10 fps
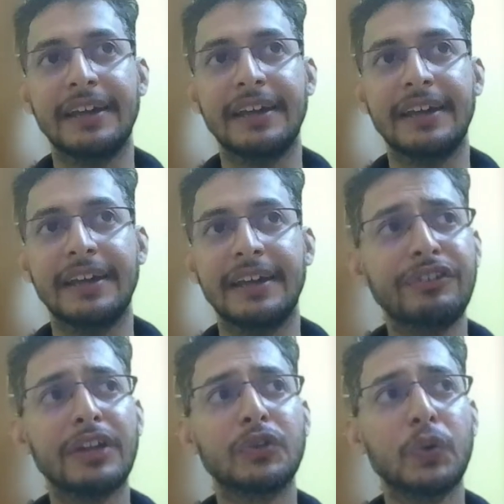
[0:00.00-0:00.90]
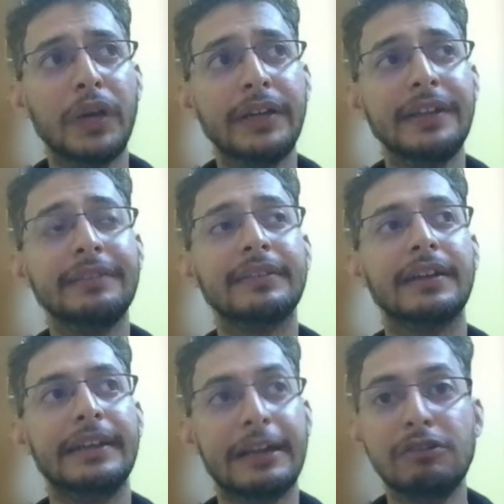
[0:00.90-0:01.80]
if the student is
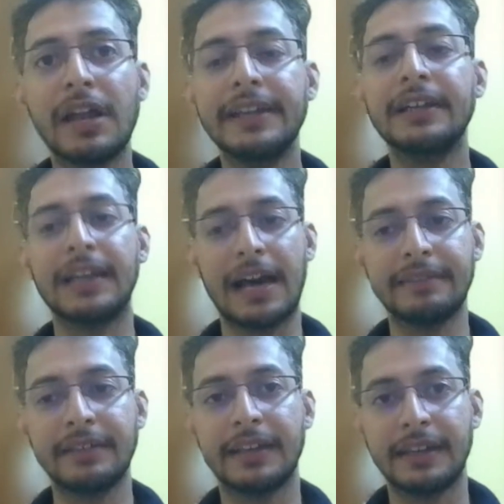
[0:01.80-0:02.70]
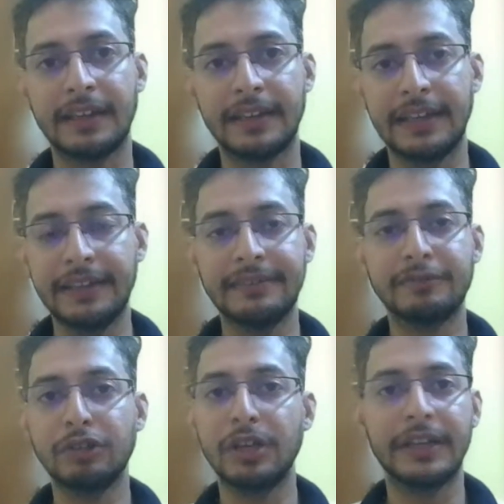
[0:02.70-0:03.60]
regular in class, he, is,
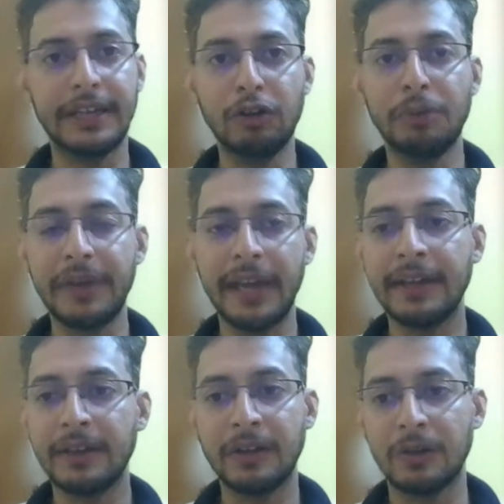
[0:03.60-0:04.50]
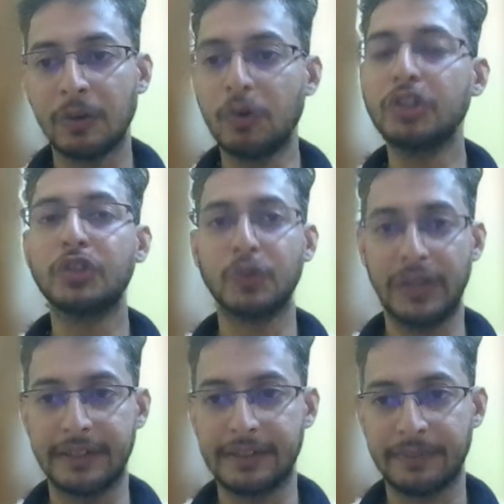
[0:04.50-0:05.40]
he will be a good
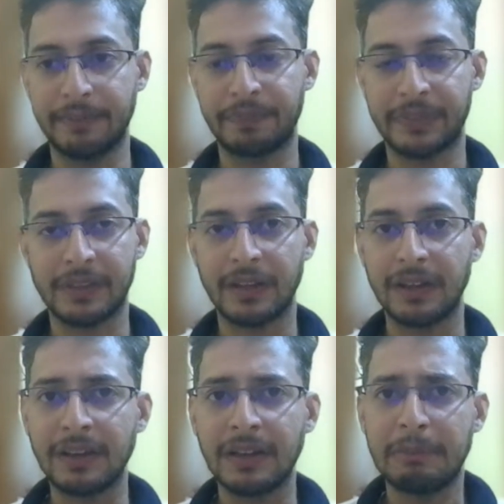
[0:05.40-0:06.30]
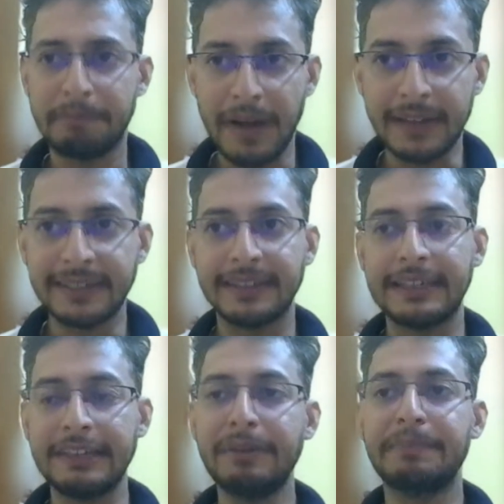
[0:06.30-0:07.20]
student. But
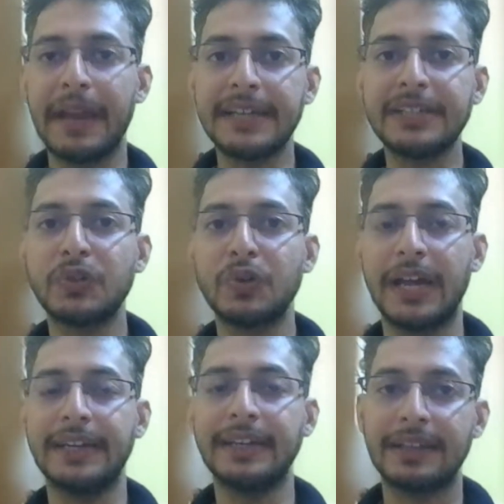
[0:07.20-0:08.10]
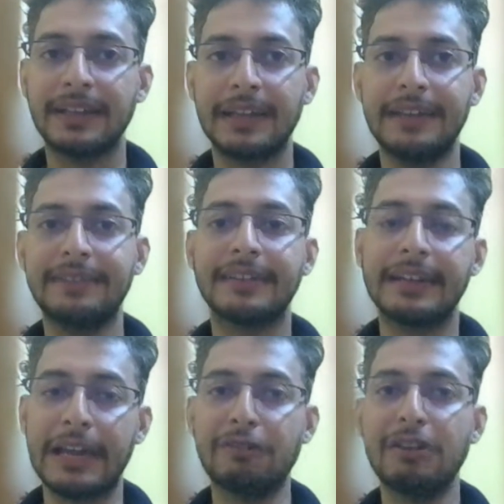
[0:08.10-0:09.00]
if a bad student is
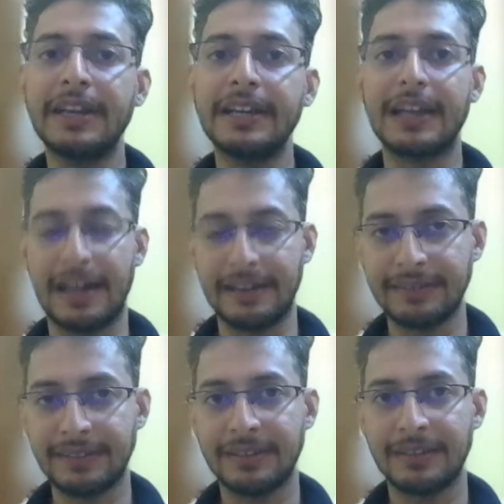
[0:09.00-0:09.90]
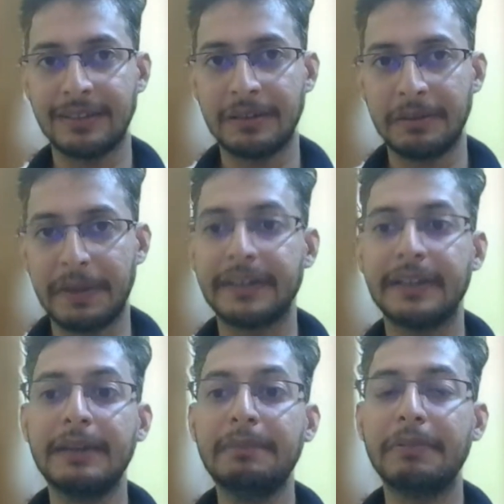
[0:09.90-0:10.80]
regular in class, but
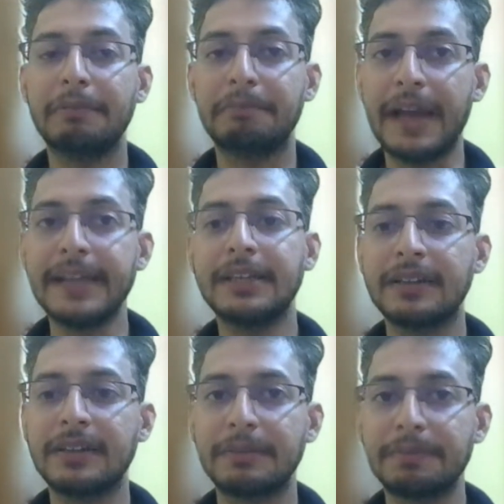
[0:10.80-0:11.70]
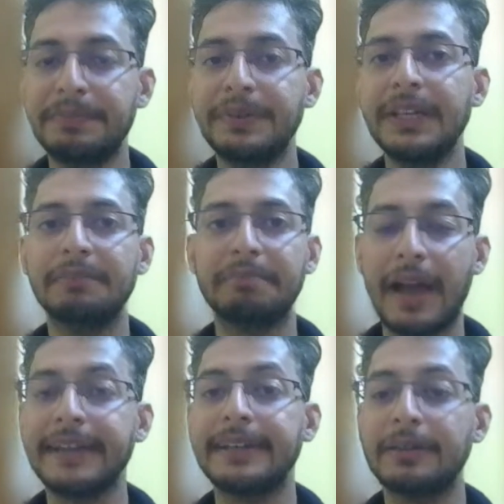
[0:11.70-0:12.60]
he might be
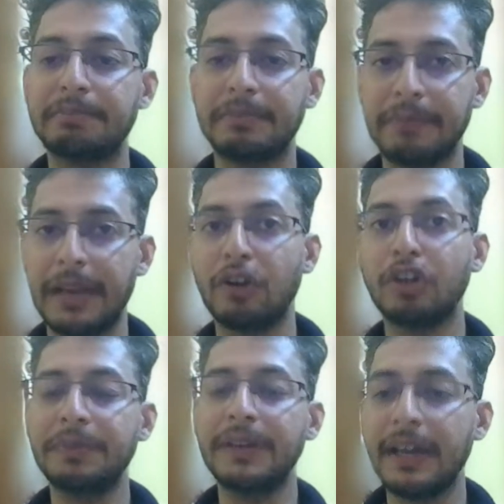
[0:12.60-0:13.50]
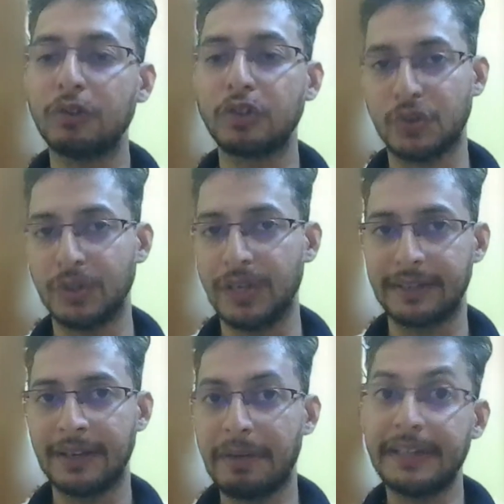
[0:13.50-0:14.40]
might may not be a good student,
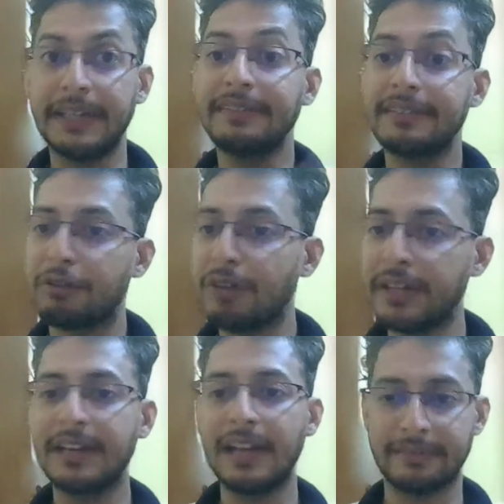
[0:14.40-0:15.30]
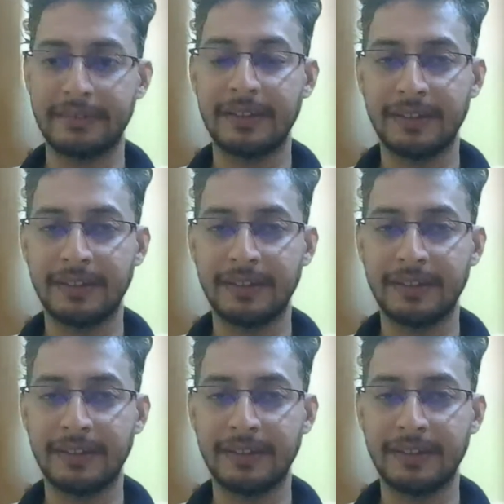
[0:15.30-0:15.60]
but he is regular in class.